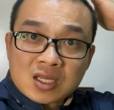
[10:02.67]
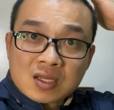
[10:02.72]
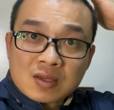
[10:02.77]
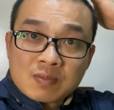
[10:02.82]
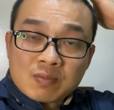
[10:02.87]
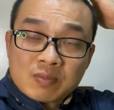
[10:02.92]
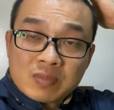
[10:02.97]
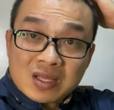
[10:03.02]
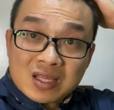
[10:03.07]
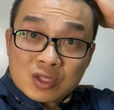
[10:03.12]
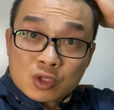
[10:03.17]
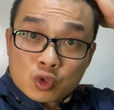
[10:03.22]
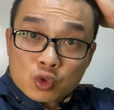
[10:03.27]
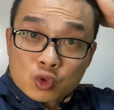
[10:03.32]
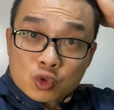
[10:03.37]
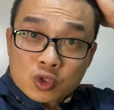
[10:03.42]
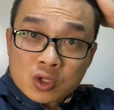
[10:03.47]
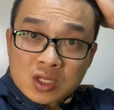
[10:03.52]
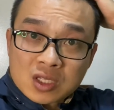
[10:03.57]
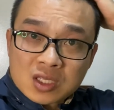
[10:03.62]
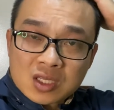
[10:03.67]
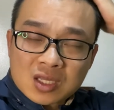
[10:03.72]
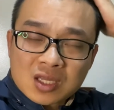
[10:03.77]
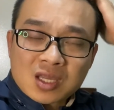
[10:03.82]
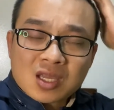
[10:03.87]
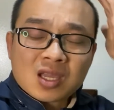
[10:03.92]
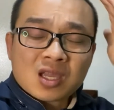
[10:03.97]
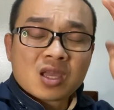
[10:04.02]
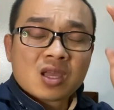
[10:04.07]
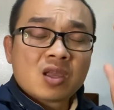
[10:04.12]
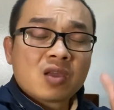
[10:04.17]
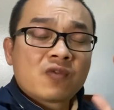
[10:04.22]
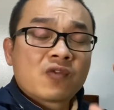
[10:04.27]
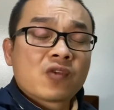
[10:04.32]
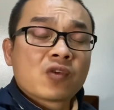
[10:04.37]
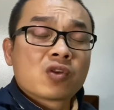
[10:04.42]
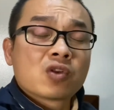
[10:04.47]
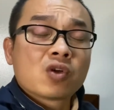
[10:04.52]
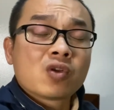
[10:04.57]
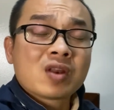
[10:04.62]
bleed 220. If you're
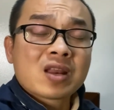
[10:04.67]
not an